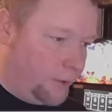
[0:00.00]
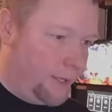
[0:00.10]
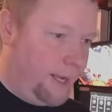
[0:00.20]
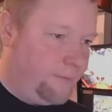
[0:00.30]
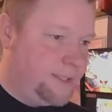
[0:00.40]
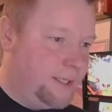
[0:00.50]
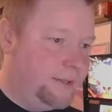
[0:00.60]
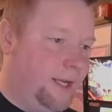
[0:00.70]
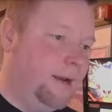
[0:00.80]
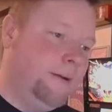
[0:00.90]
I haven't done
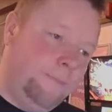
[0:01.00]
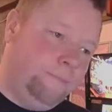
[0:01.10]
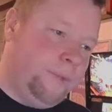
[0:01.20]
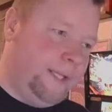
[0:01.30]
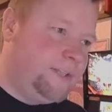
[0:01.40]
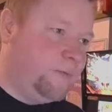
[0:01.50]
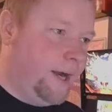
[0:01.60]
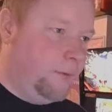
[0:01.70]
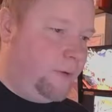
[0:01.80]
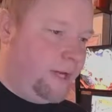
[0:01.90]
that, but that's
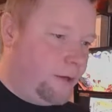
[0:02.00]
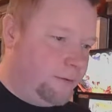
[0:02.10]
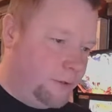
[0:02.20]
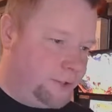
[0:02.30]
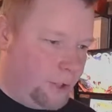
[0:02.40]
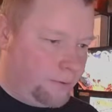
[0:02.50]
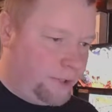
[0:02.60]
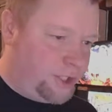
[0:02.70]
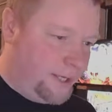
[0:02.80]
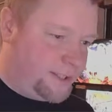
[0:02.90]
fine. We got our Joker
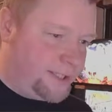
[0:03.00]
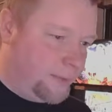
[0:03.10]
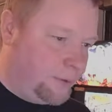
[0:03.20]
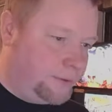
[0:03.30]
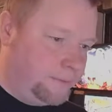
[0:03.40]
shots doubled.